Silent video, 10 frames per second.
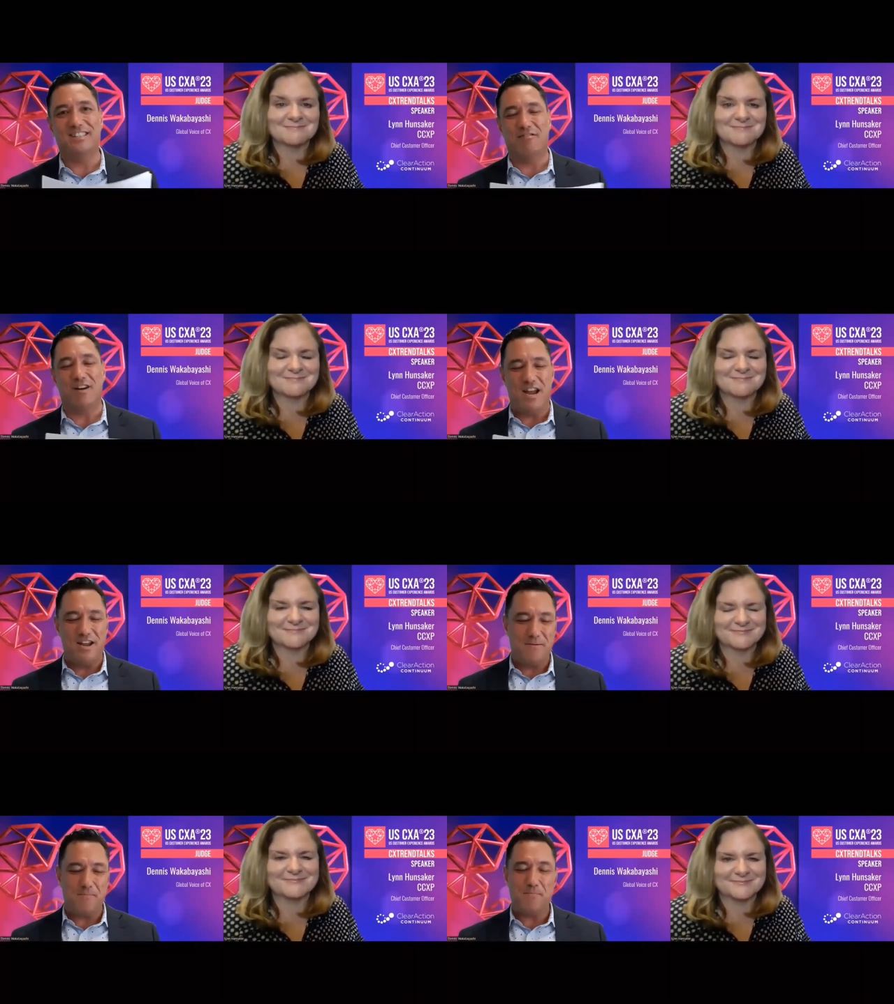Speaker 1: Is that
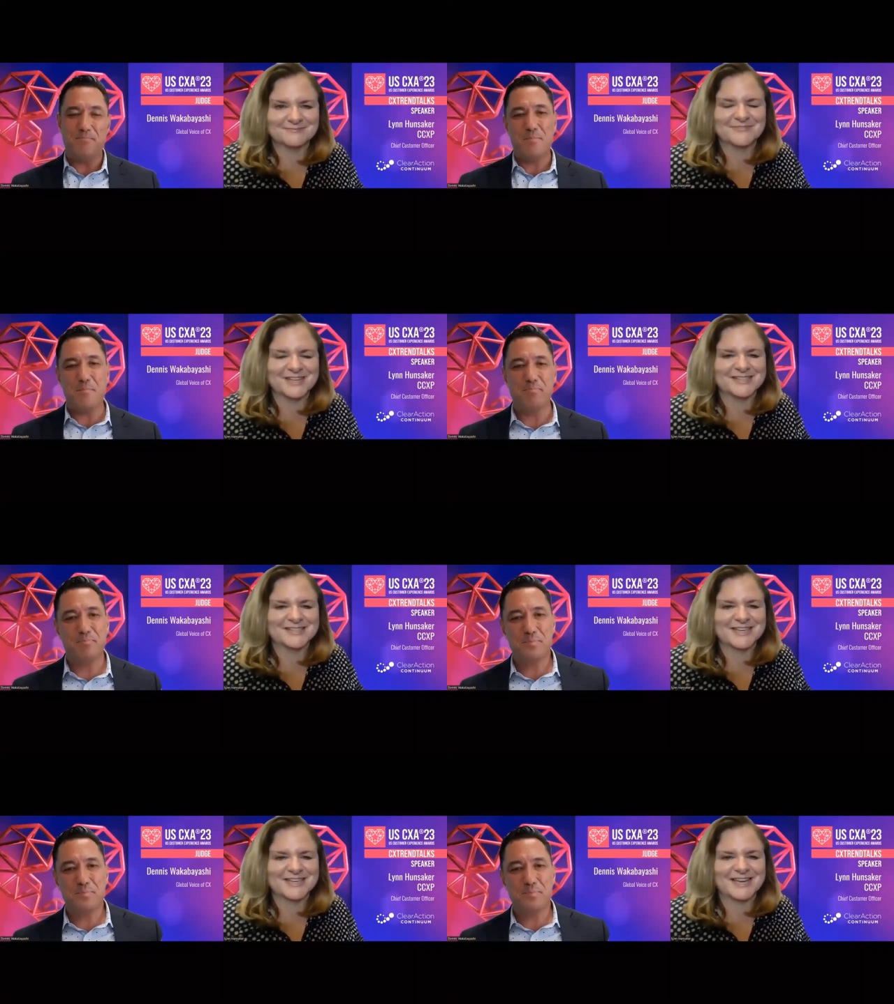right?
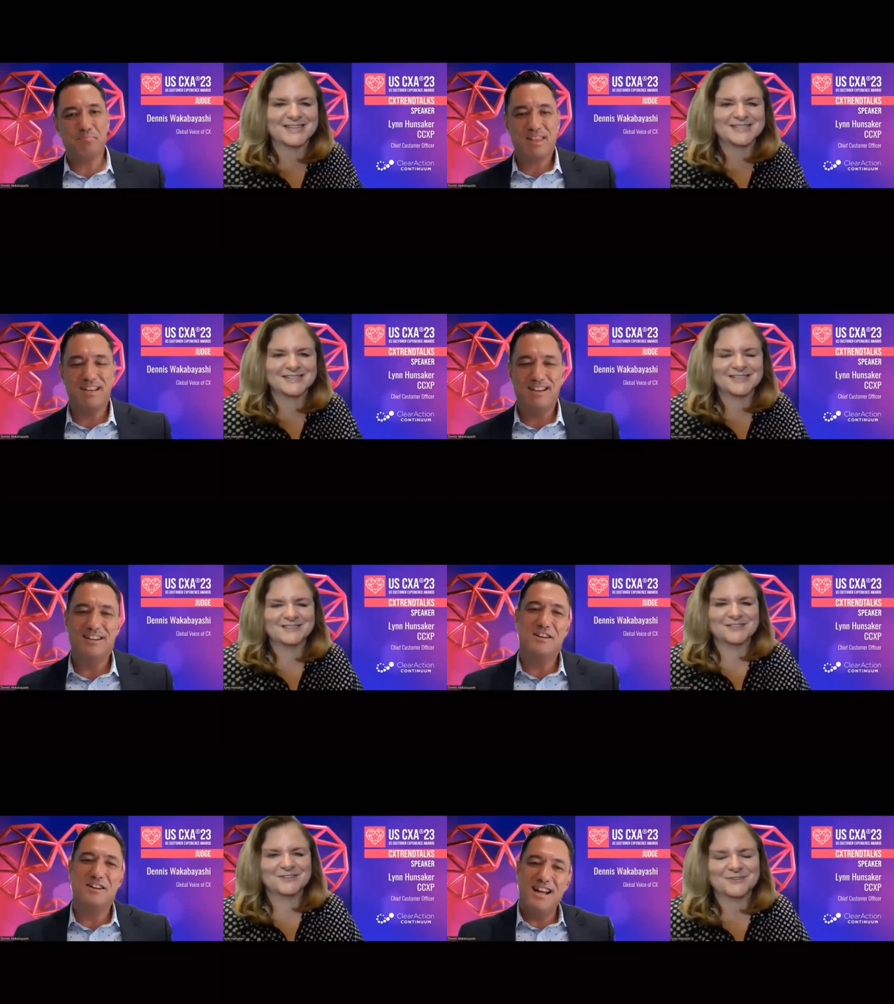Fantastic.
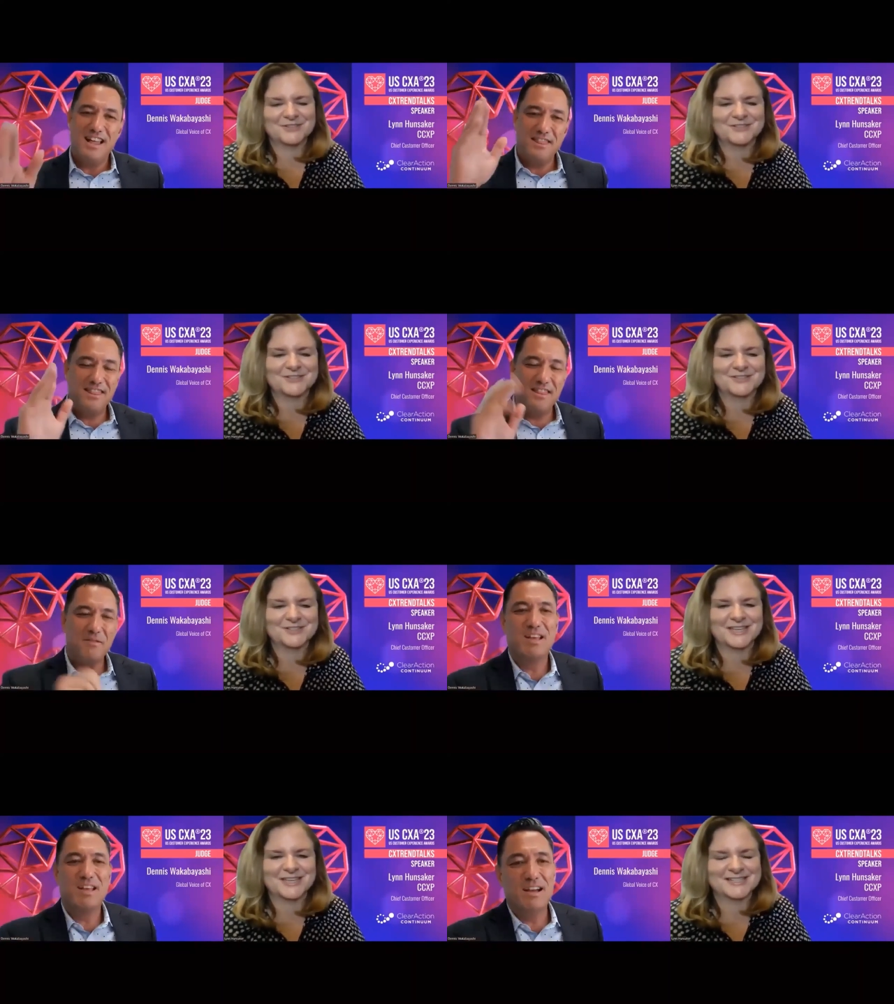Looking forward to it,
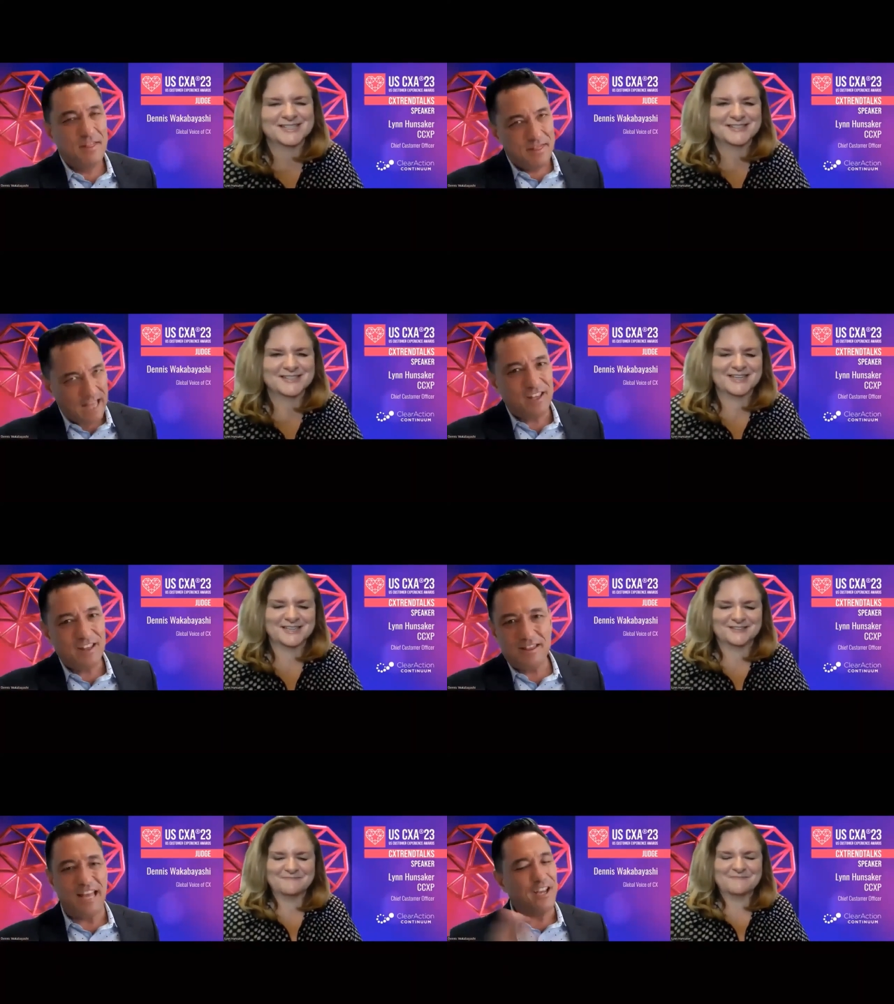Dennis. Thank
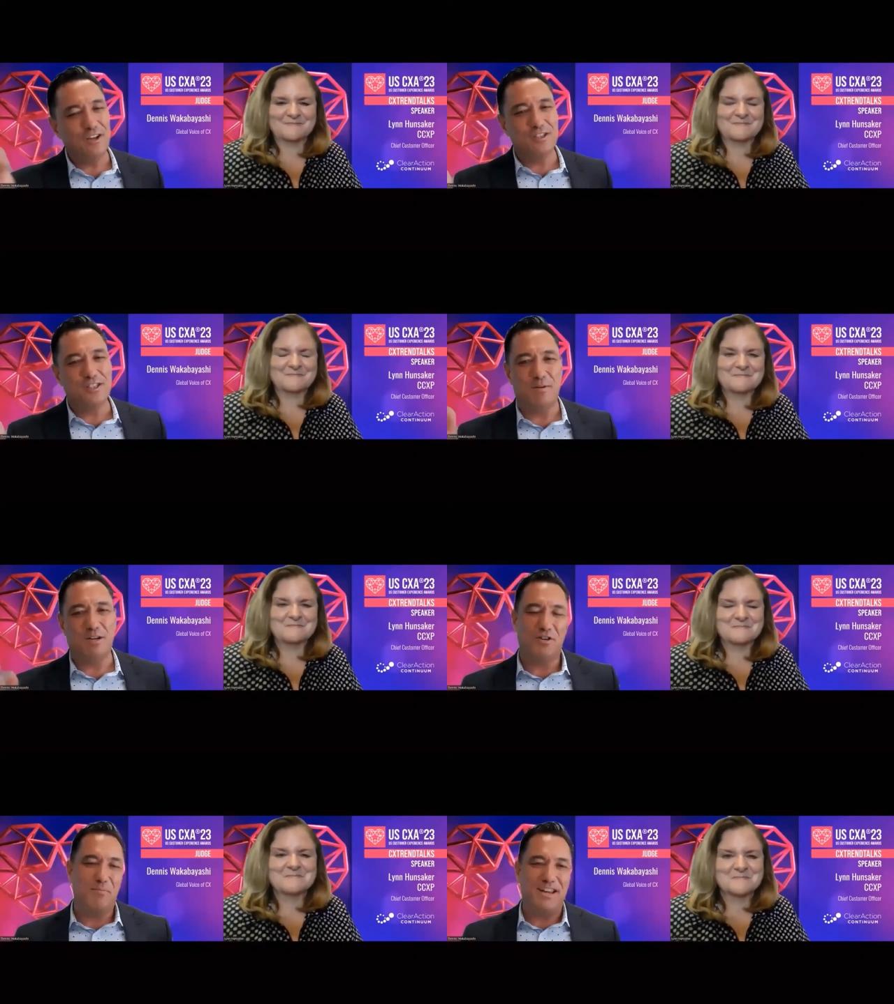you. Thank you so
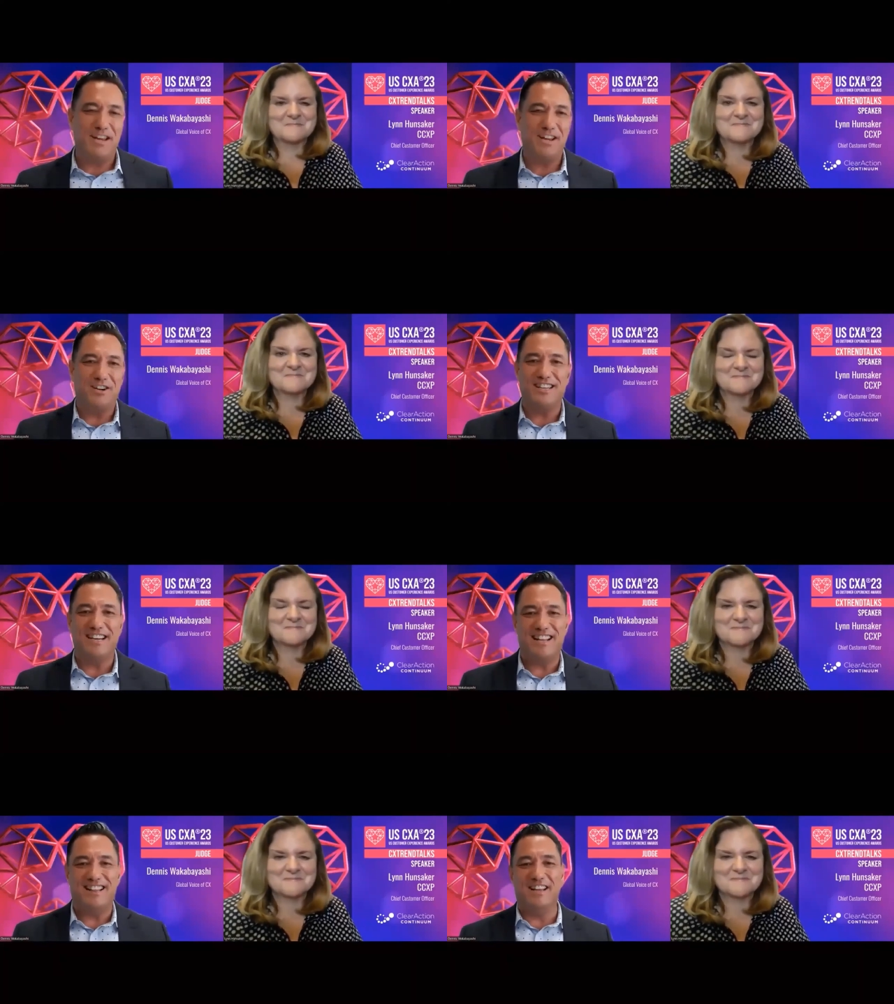much for being here
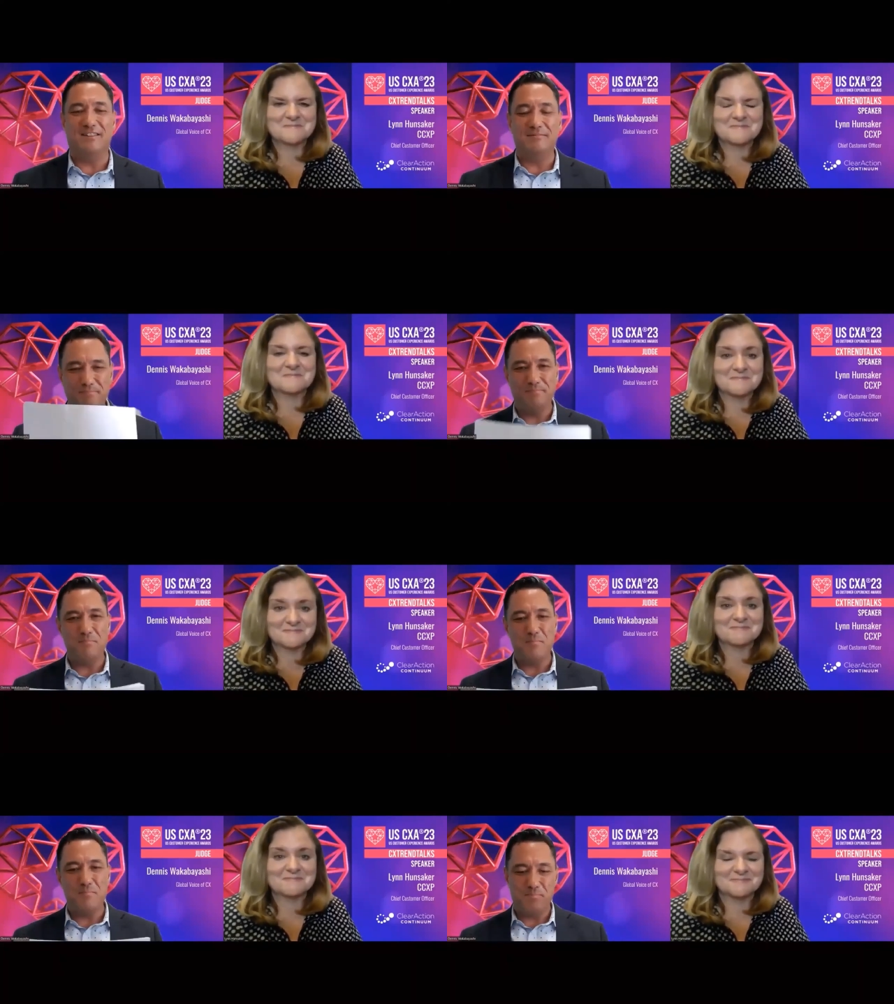today, Lynn.
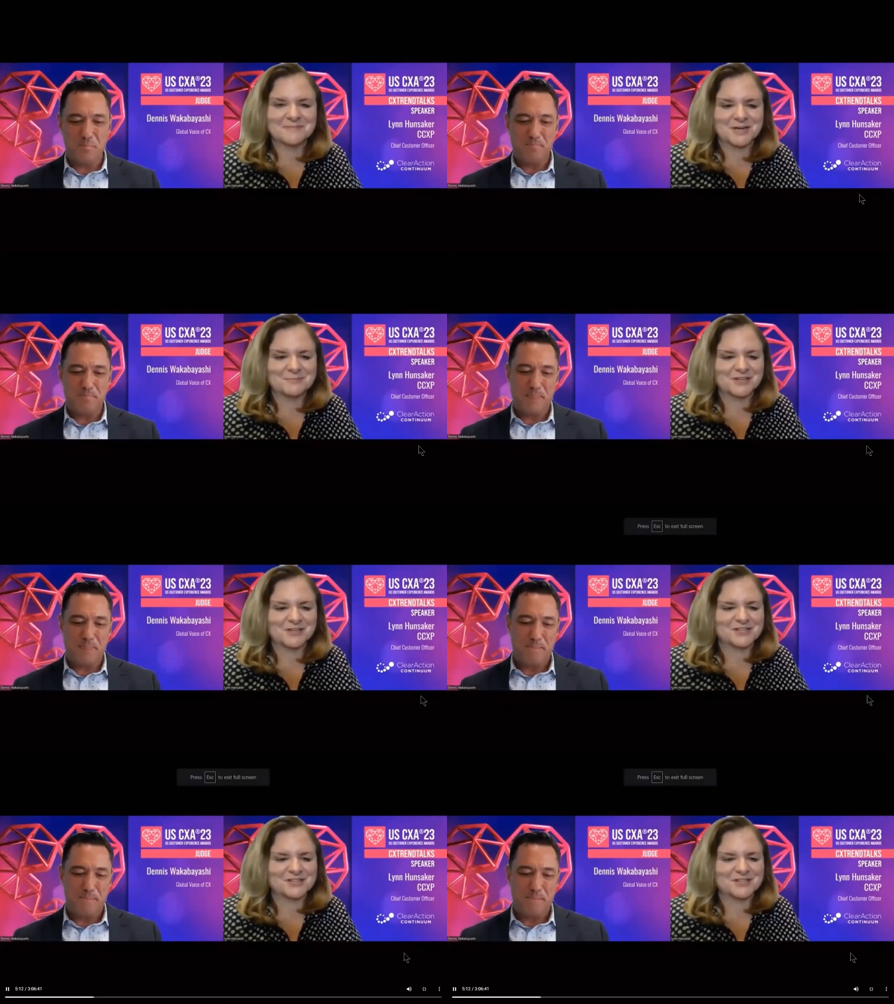
Speaker 2: My
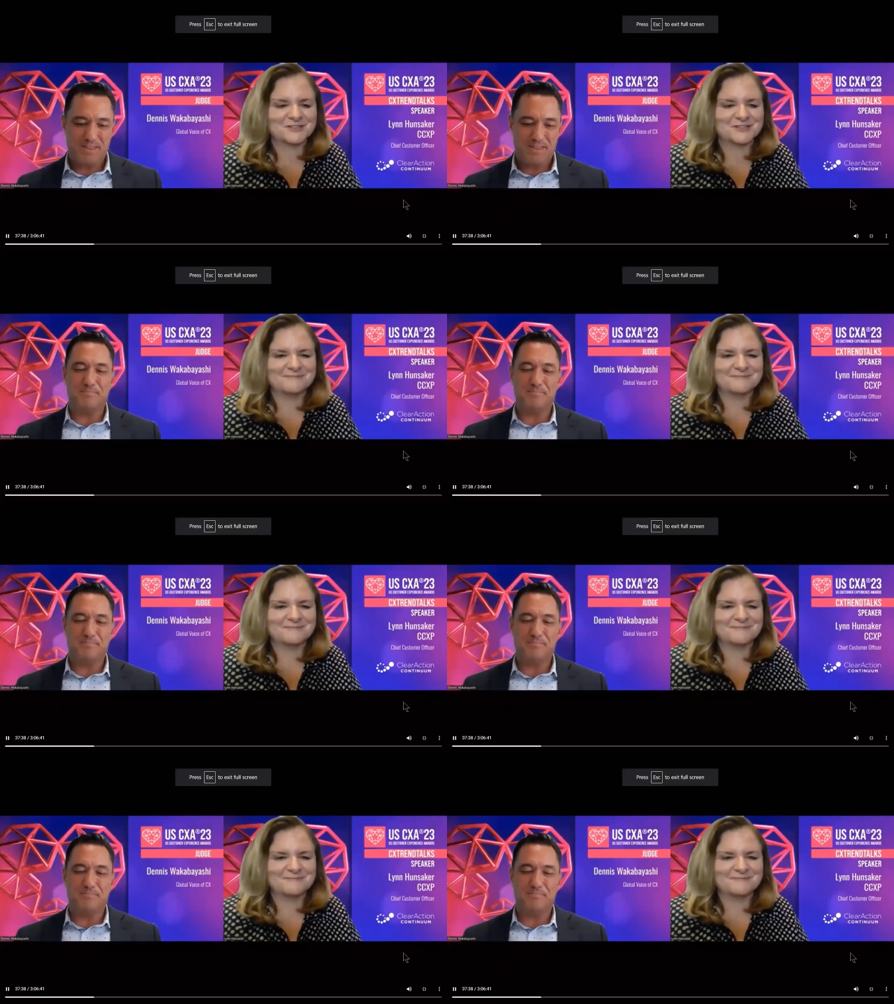pleasure.